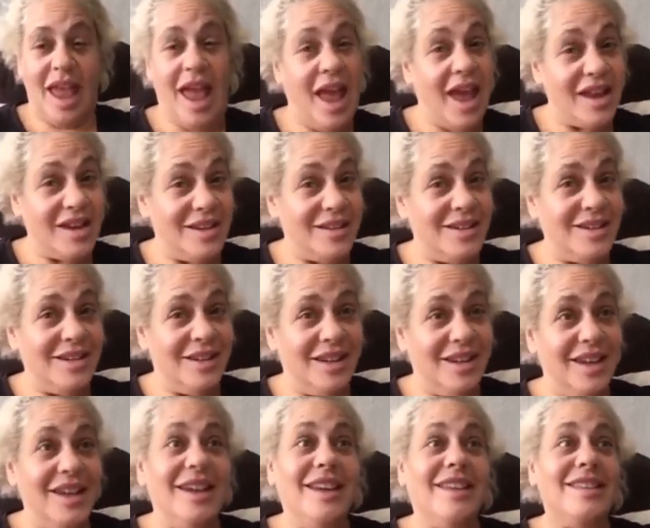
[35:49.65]
And
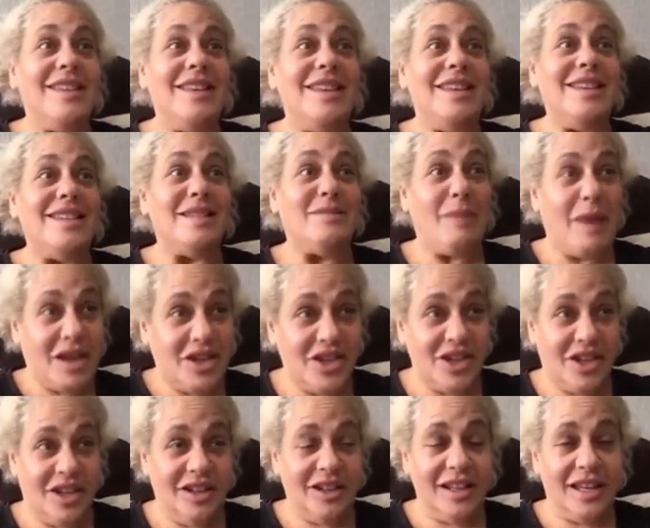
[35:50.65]
the
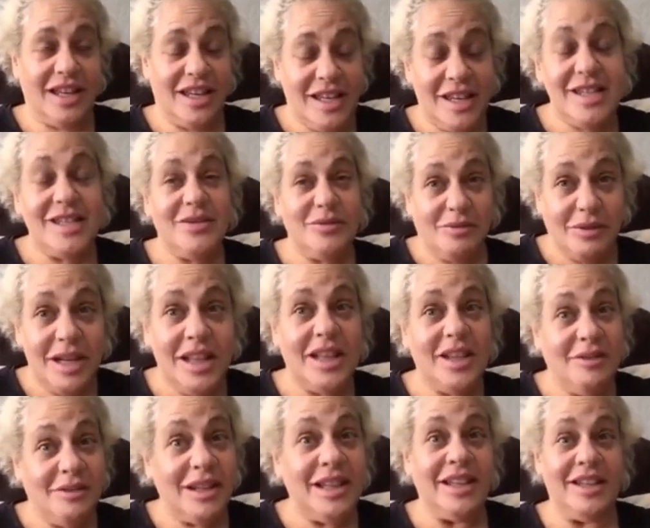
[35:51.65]
special is
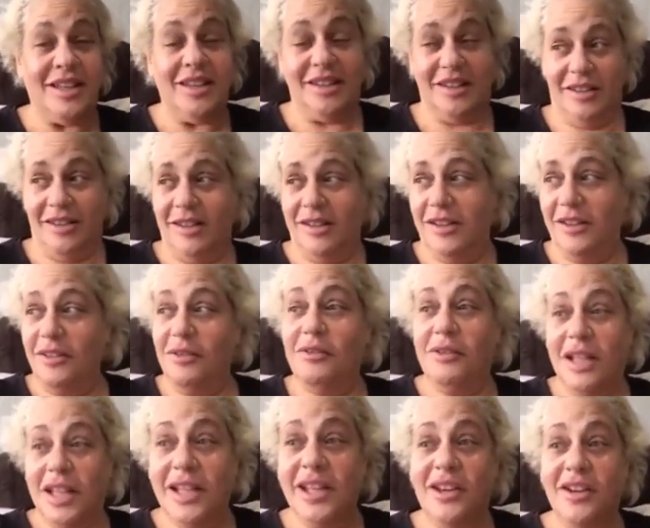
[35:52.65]
really, really,
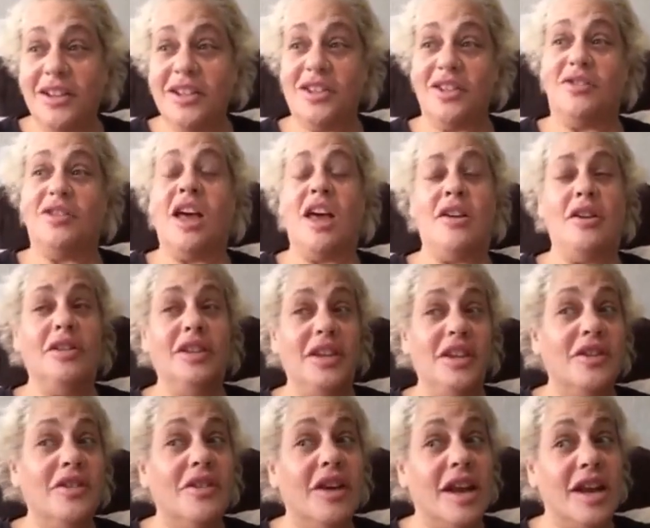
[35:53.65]
really good. So not
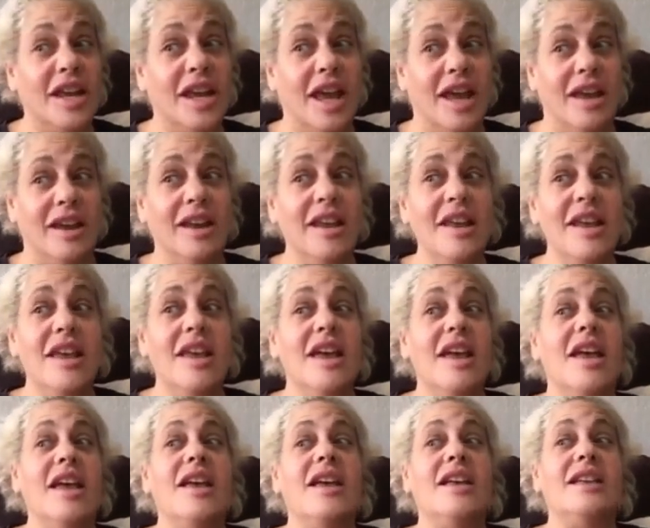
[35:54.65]
only are you going to get
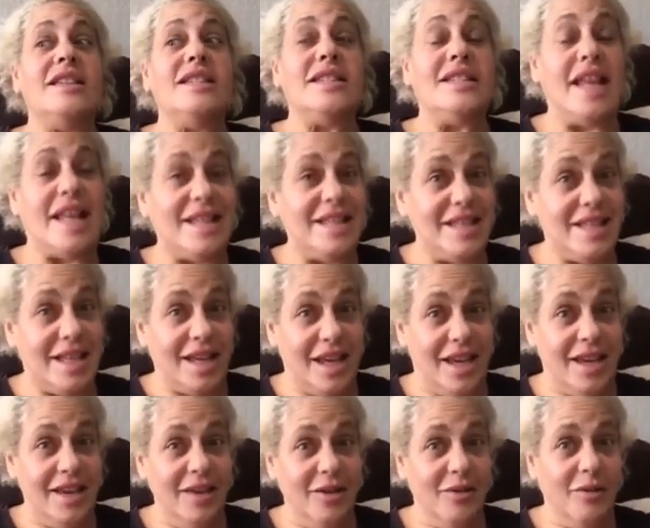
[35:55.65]

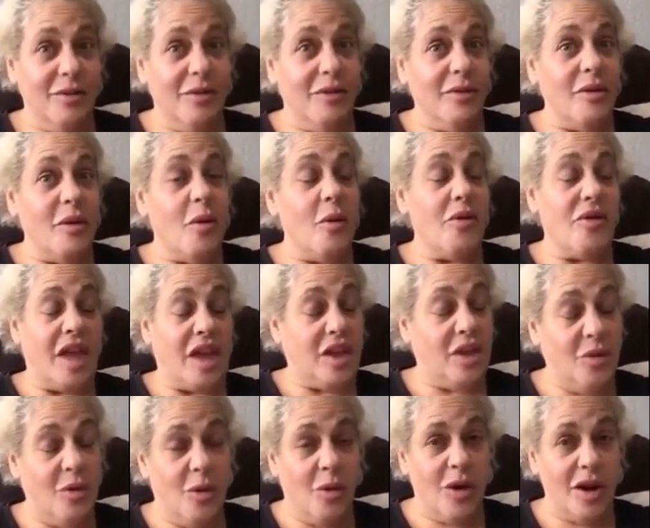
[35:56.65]
Scentsy
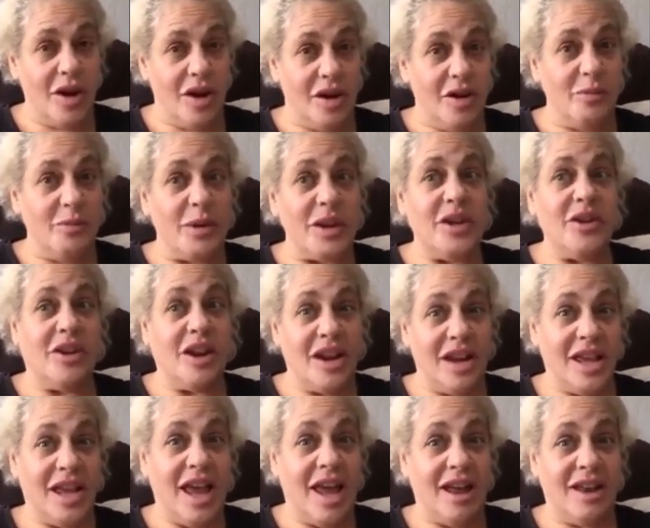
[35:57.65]
that you ordered, but you're
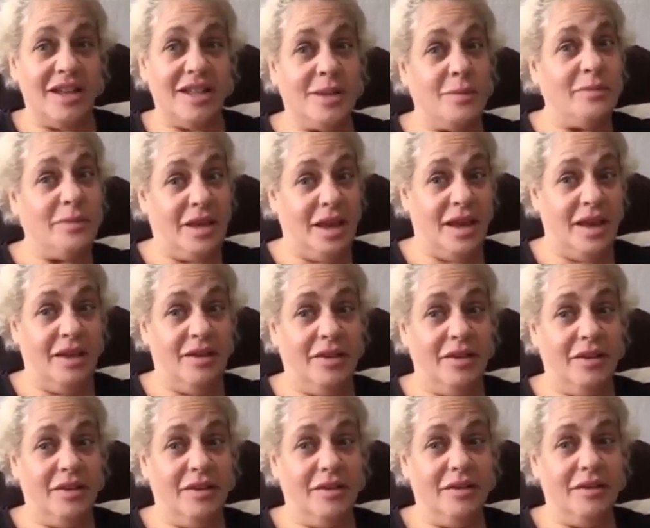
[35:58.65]
going to get something
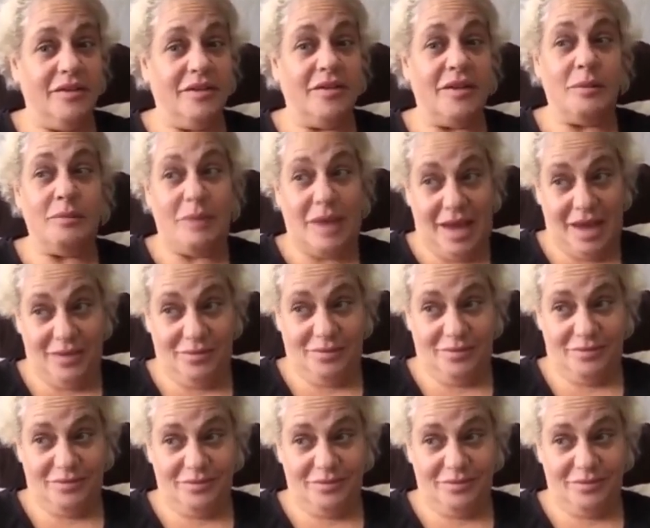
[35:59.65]
from me.